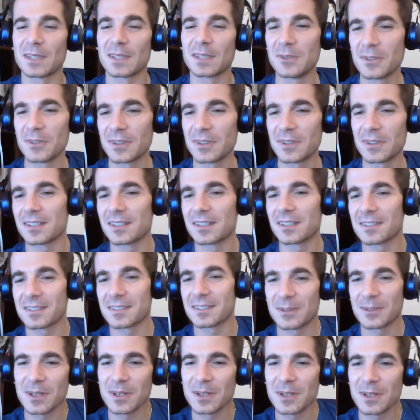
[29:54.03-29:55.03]
Do you think the
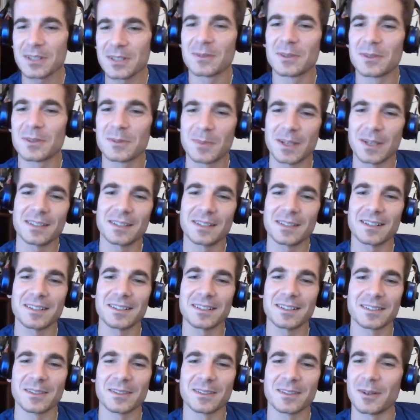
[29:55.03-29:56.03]
situation got
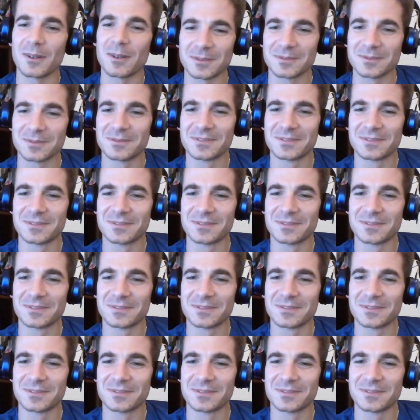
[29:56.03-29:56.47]
better? No.